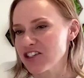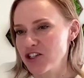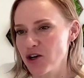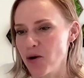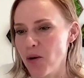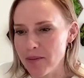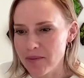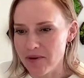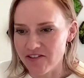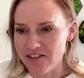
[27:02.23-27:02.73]
so
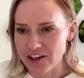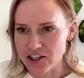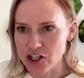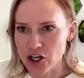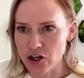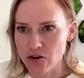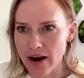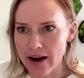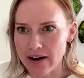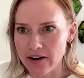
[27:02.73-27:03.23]
I'm a
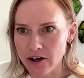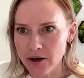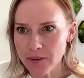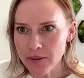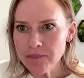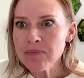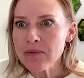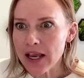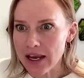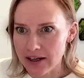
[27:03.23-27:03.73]
fiction writer
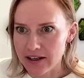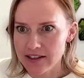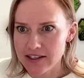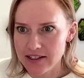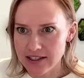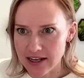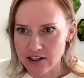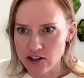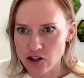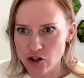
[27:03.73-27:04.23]
and I
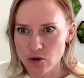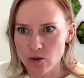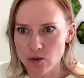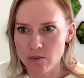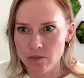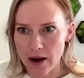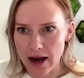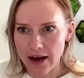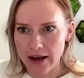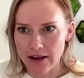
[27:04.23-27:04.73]
send
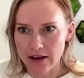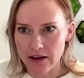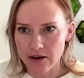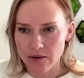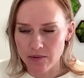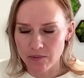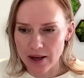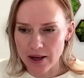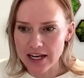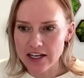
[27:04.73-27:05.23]
my
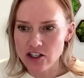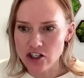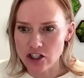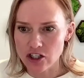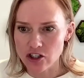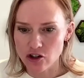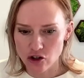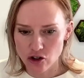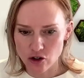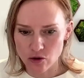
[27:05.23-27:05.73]

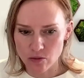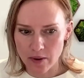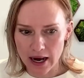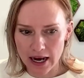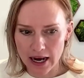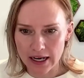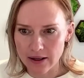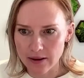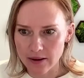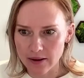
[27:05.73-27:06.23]
pages to
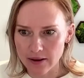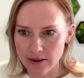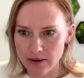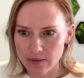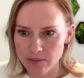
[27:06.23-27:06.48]
my